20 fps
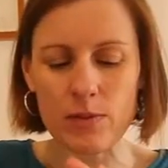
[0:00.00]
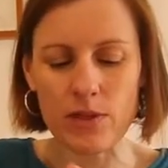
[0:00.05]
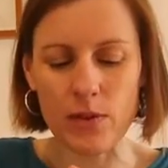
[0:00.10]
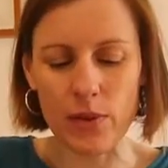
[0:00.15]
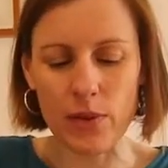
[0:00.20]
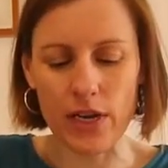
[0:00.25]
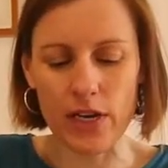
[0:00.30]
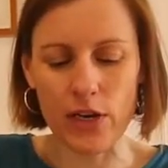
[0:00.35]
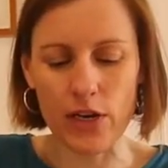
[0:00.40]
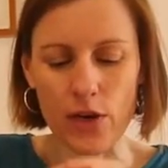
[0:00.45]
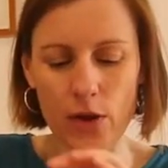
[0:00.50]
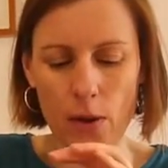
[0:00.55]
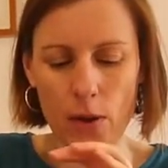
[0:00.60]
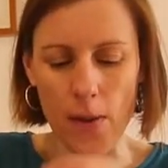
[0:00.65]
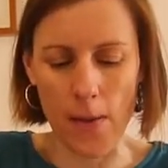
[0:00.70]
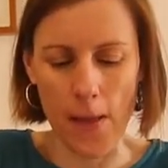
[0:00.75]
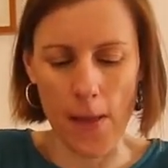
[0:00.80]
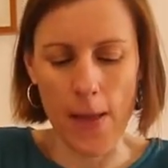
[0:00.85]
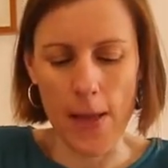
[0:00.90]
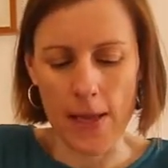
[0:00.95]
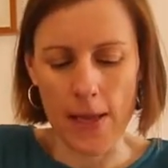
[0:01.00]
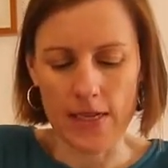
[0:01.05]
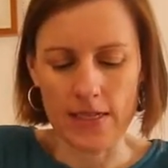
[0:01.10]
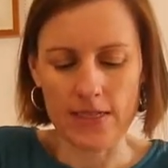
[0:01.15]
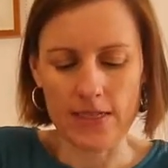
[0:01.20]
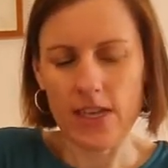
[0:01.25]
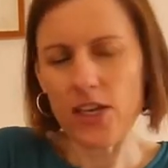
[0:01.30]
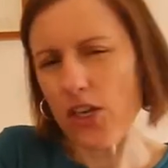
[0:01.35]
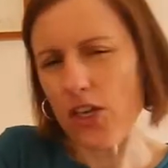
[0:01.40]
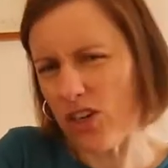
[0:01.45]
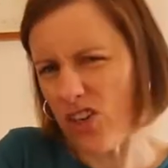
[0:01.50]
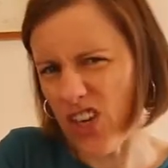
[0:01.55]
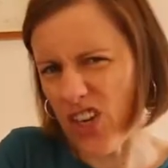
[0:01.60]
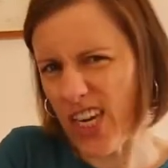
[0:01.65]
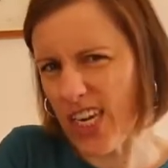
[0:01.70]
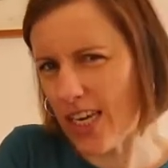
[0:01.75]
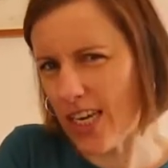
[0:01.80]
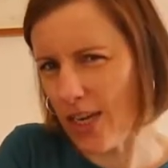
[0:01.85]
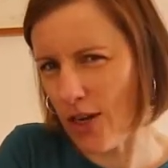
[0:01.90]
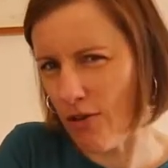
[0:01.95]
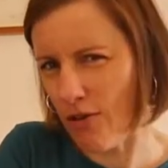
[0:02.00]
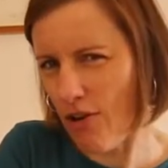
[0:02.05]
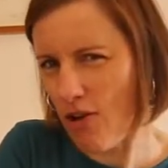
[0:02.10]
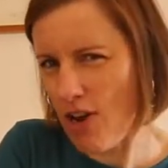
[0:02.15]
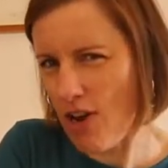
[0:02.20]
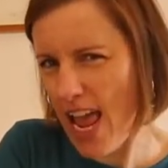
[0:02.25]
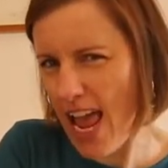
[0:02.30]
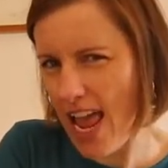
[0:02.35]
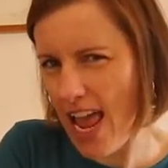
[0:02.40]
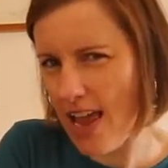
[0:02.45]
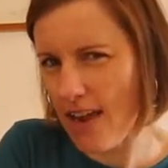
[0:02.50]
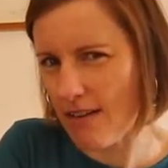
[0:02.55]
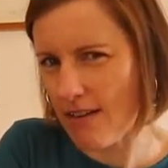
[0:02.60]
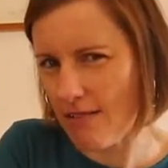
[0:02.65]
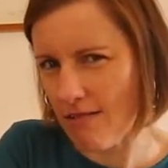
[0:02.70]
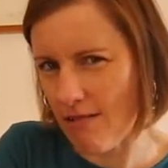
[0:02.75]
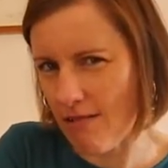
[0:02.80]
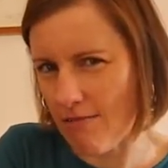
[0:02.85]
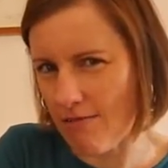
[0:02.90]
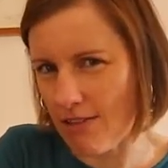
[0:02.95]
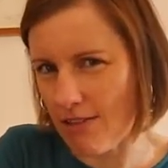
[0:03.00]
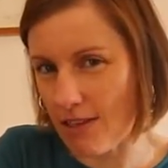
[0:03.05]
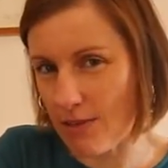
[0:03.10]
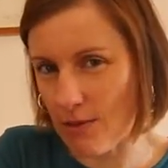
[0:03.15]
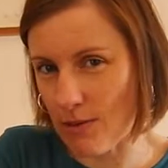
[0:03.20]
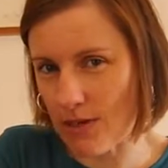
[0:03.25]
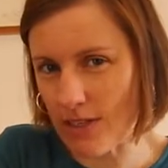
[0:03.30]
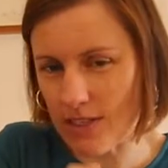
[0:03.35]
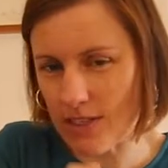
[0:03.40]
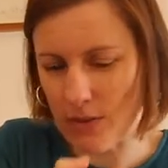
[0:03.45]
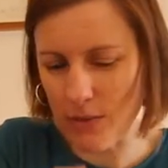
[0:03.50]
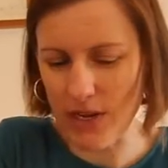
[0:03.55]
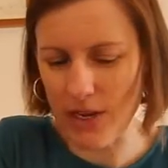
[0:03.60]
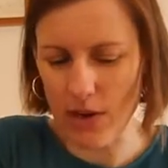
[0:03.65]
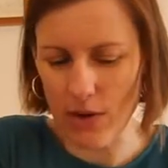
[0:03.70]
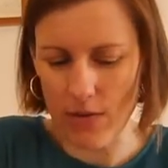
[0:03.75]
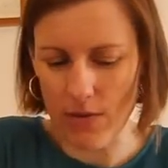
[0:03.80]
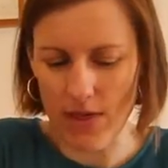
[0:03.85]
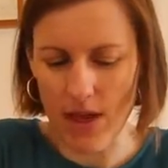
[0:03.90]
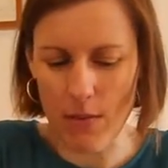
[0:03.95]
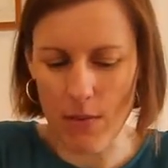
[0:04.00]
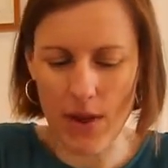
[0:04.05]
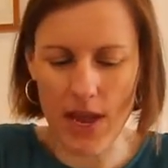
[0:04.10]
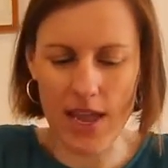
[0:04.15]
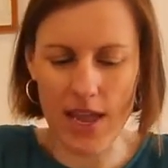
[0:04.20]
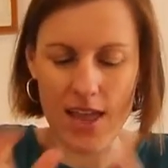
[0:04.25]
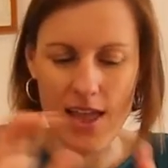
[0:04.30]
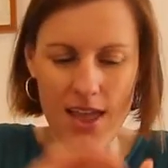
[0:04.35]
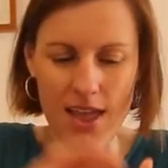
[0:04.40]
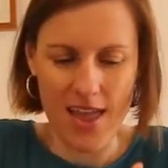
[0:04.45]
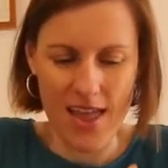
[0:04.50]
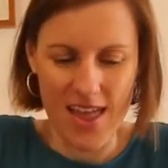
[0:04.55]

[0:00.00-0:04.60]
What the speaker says: So we're going to do, it's like you're shaking your own hand on this one. So we go that way,